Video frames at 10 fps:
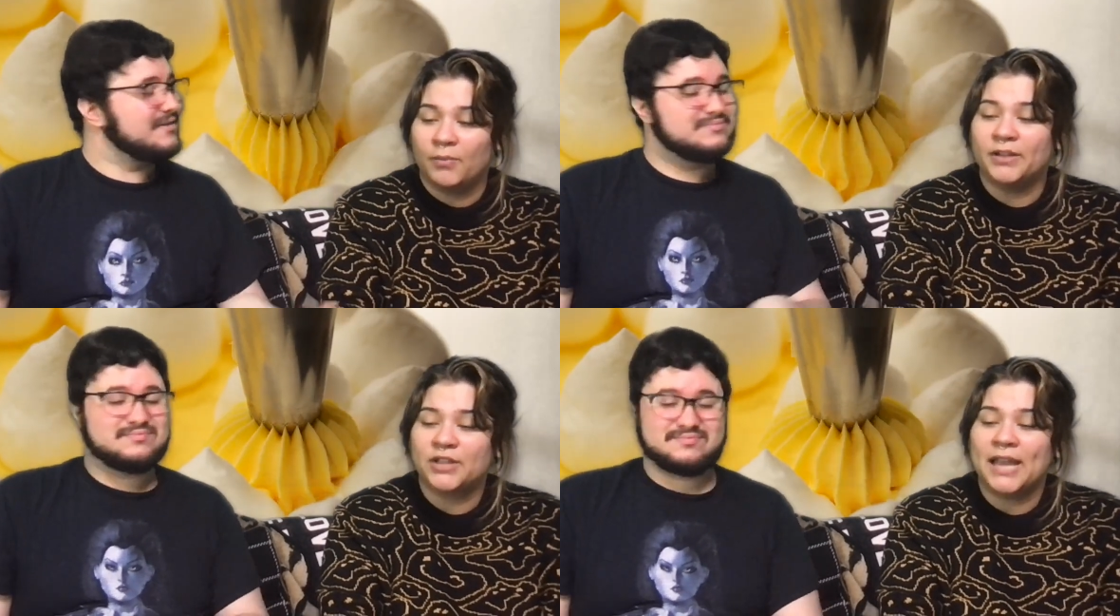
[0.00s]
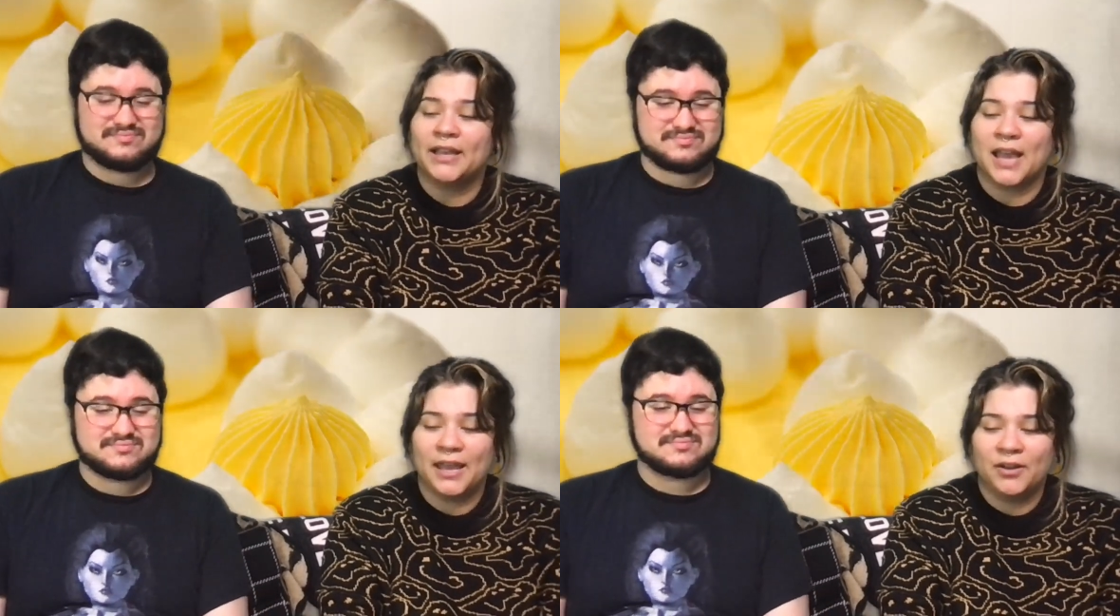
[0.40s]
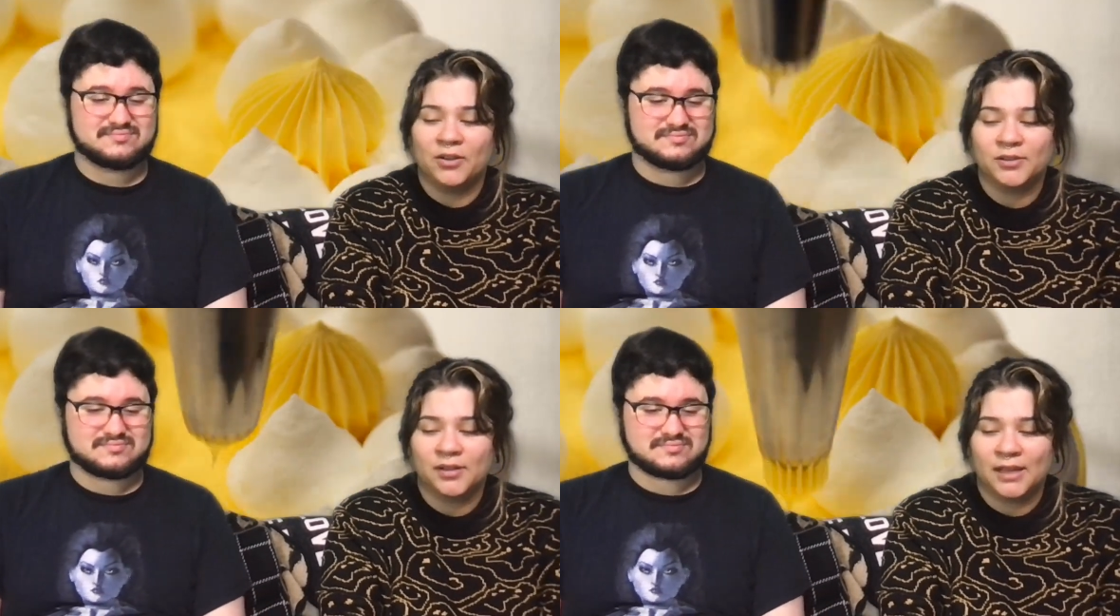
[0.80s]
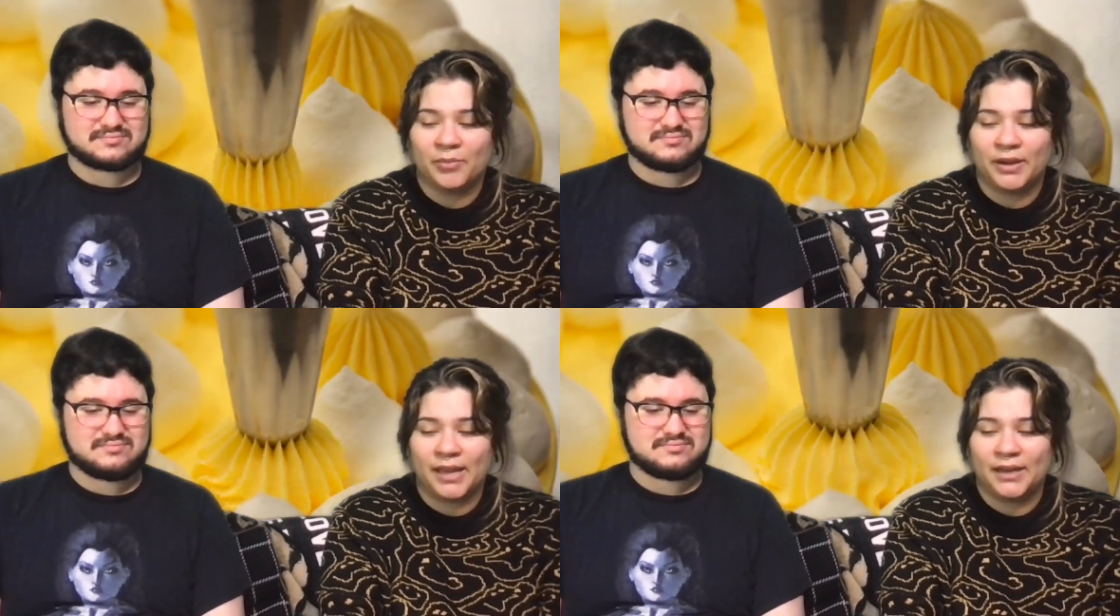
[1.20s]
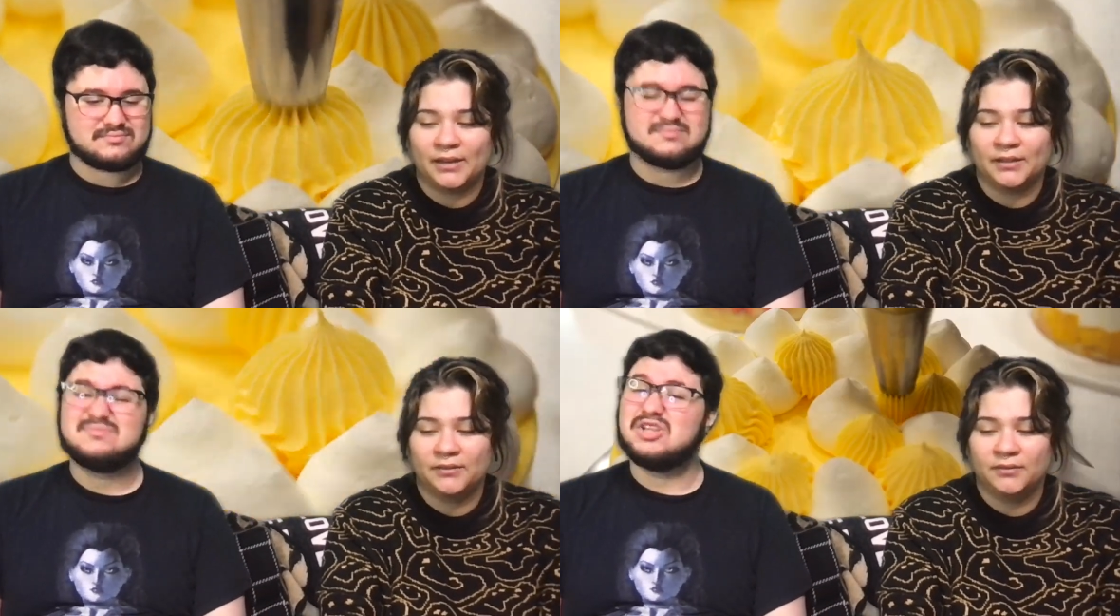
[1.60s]
Speaker 1: Which
Speaker 2: I kind of also like
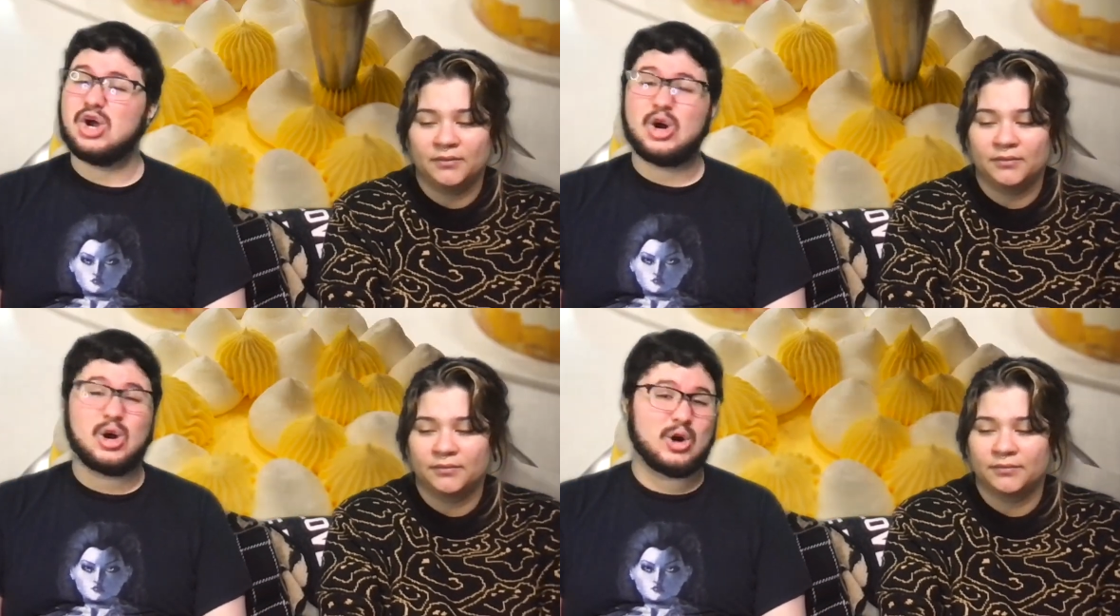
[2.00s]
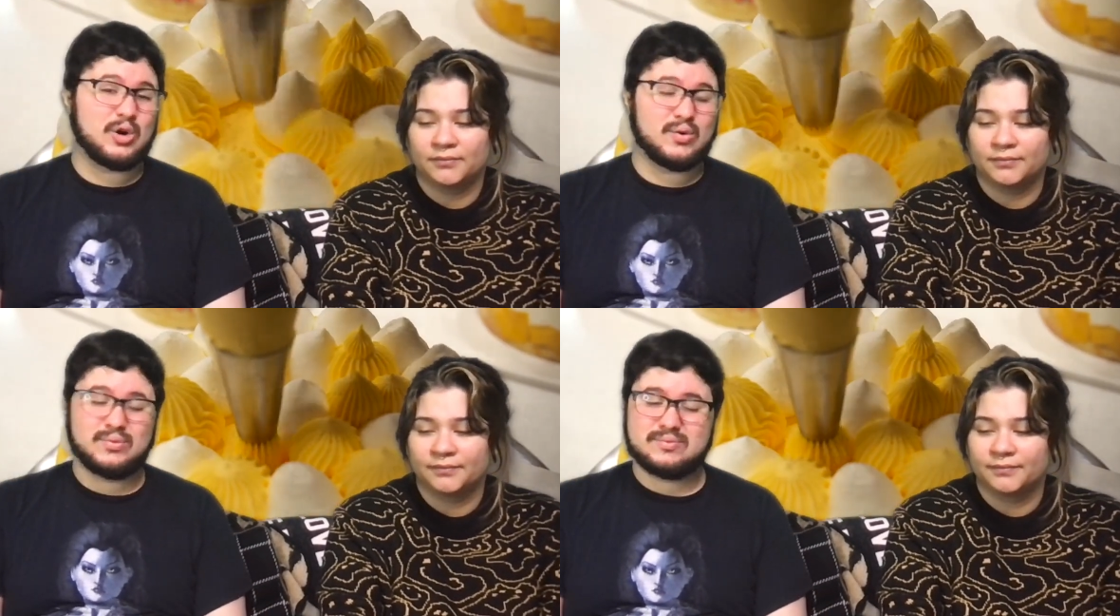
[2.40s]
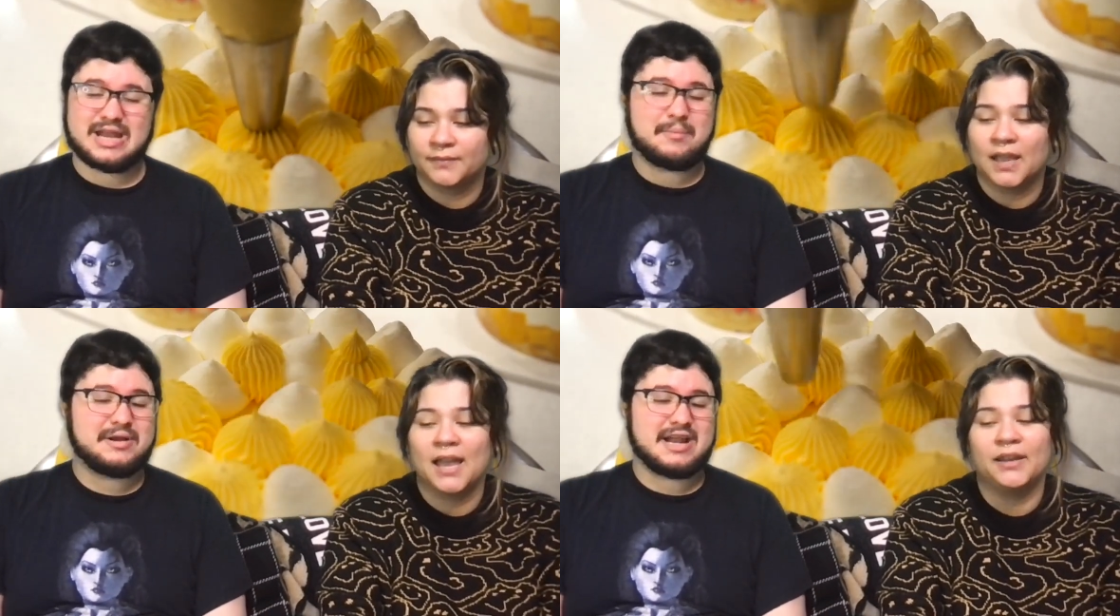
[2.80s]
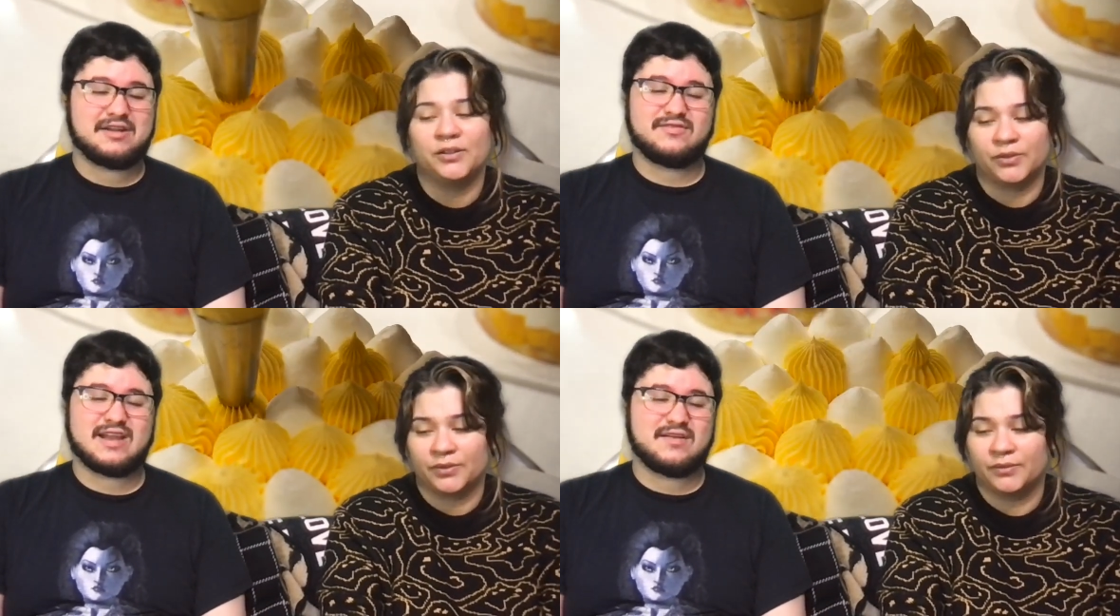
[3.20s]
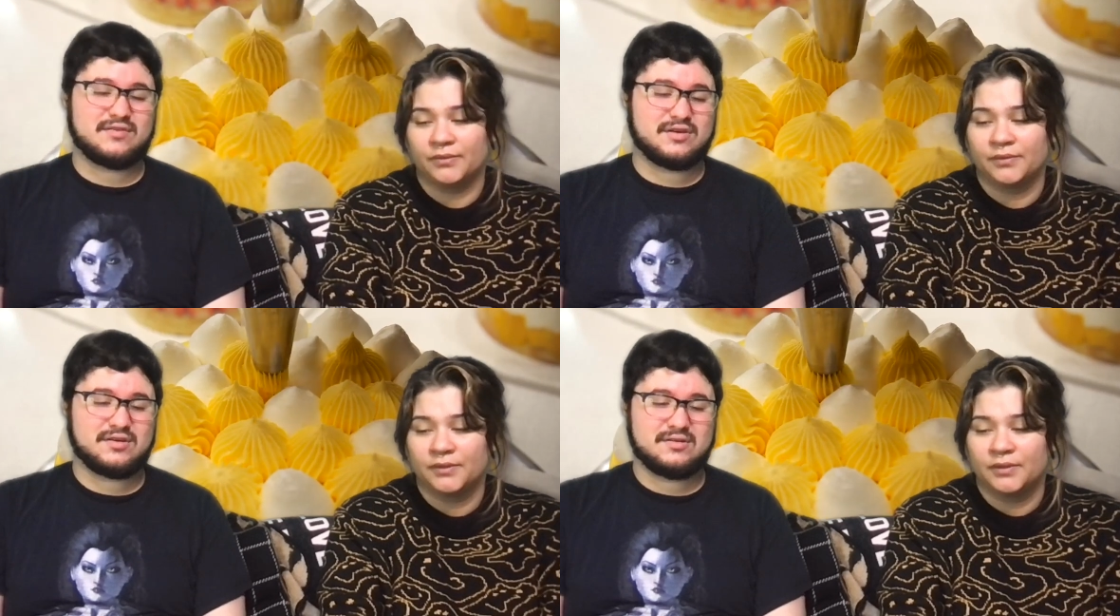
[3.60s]
banana.
Speaker 1: No, not banana oh.
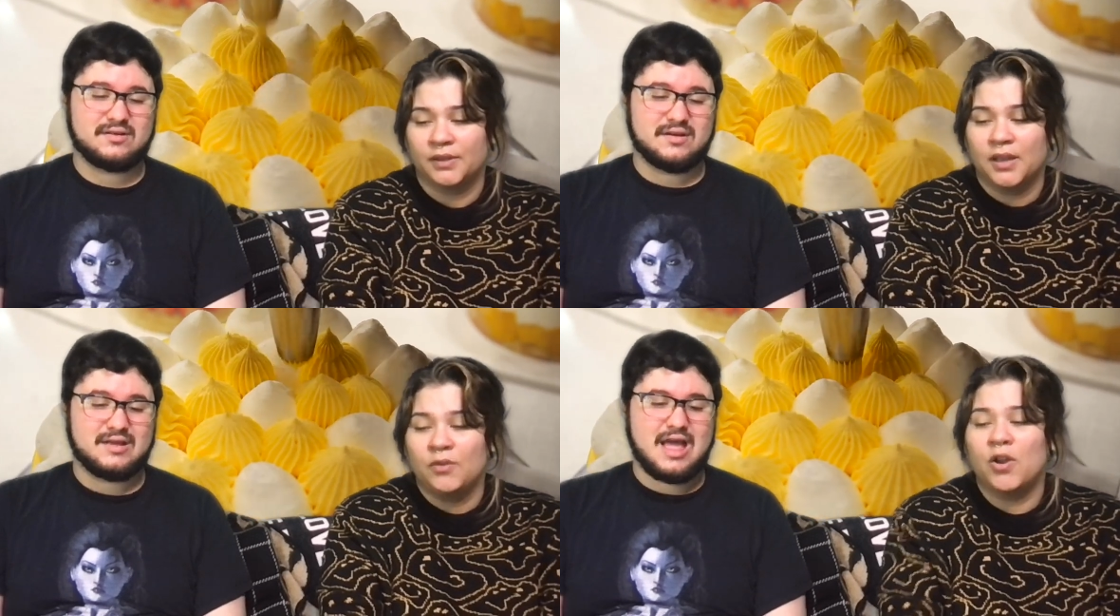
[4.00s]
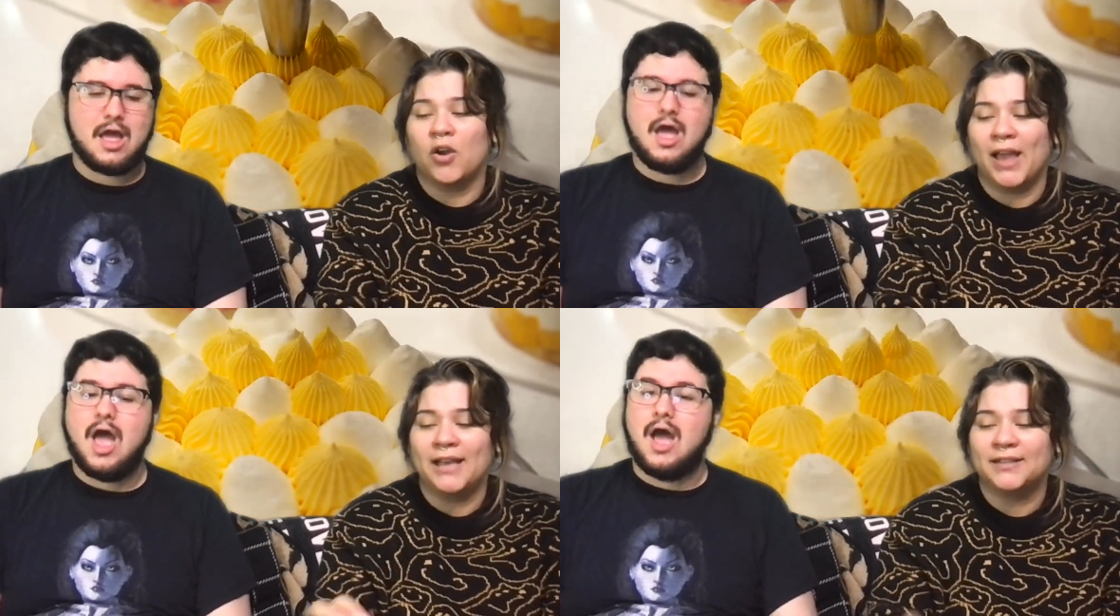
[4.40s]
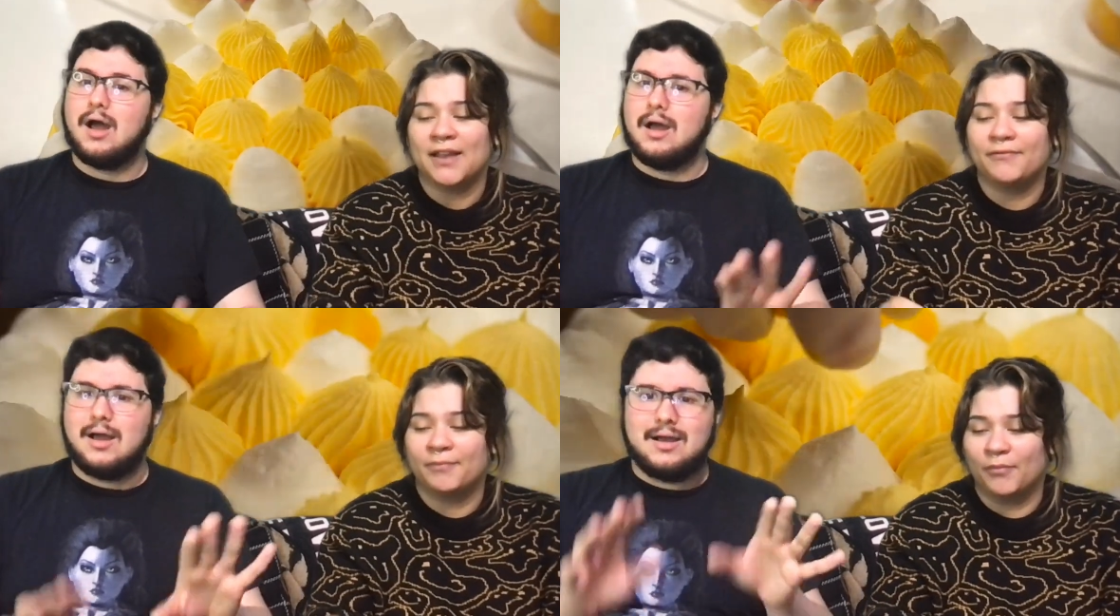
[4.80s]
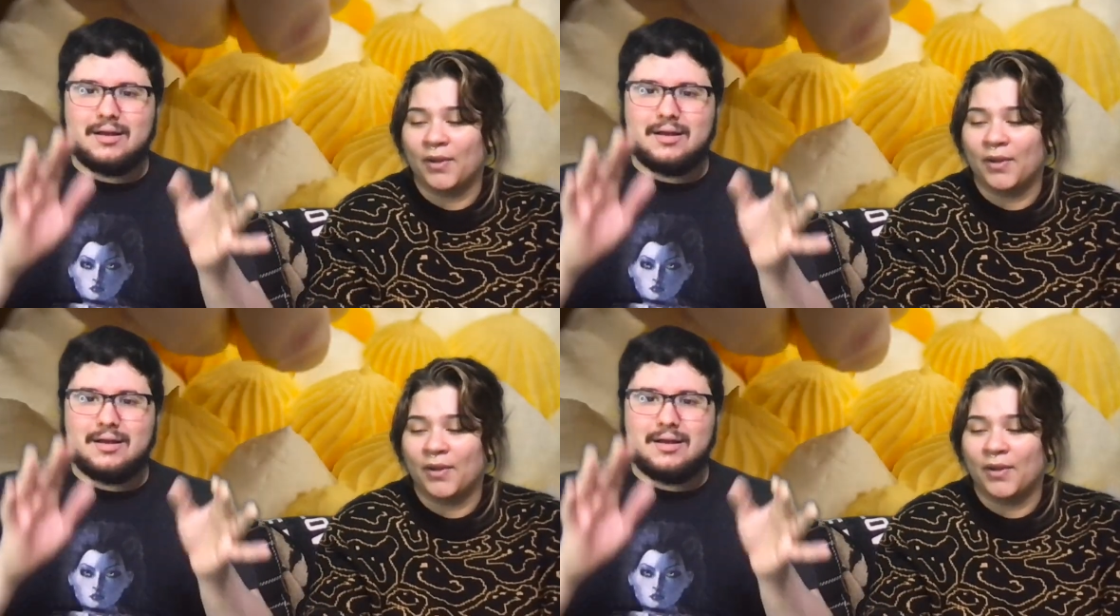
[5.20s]
flavored.
Speaker 2: No, it has to have.